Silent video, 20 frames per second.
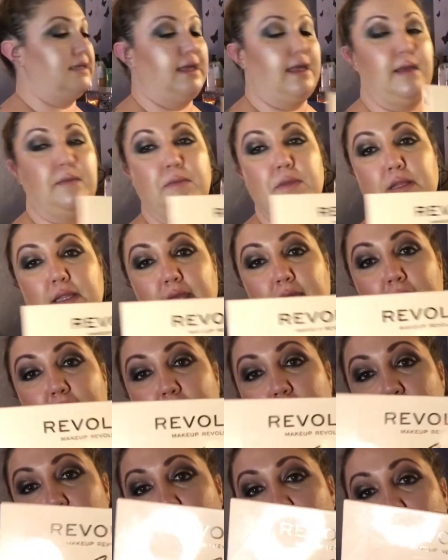the Emily
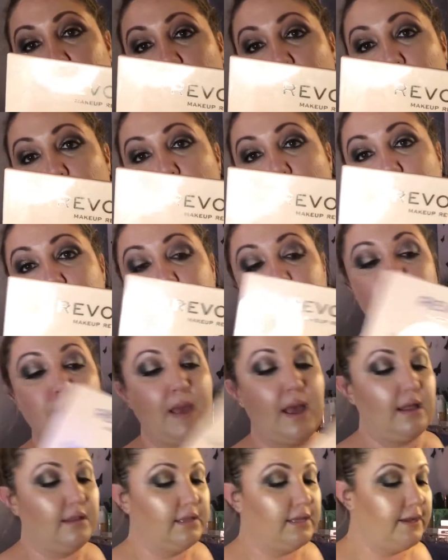Edit The Wants
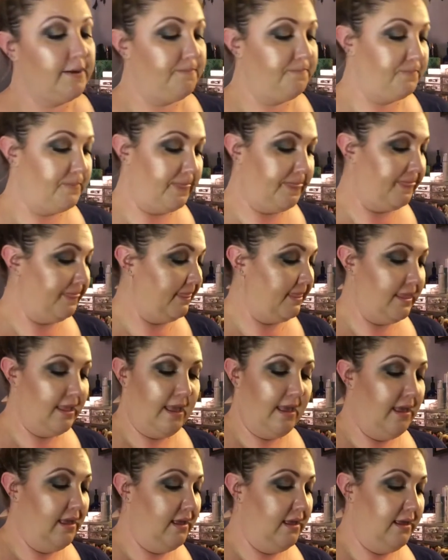palette.
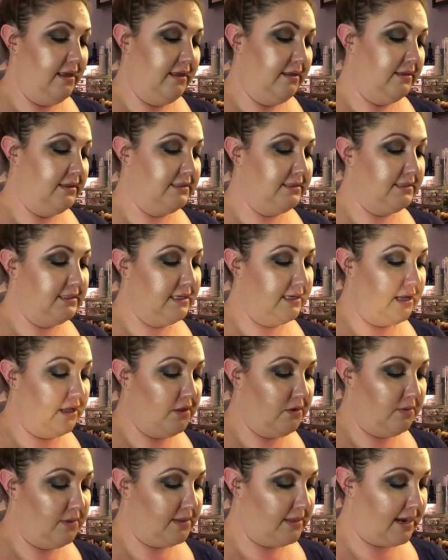This is
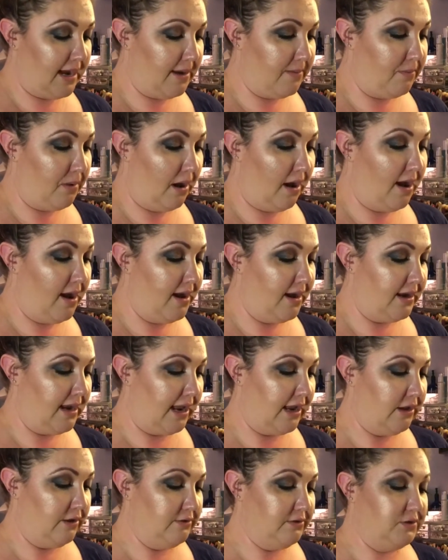another one that I bought and
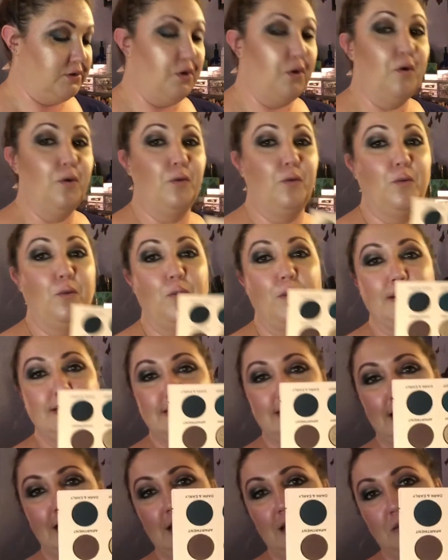I used
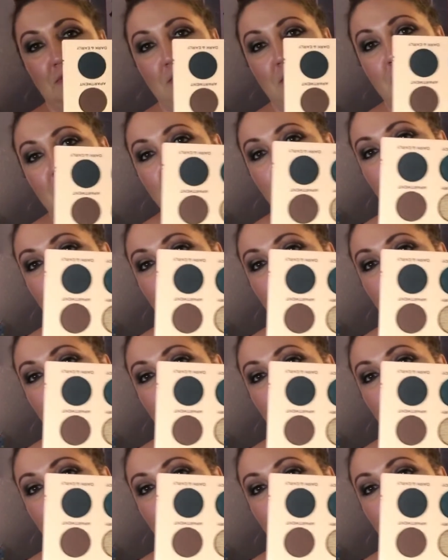one time.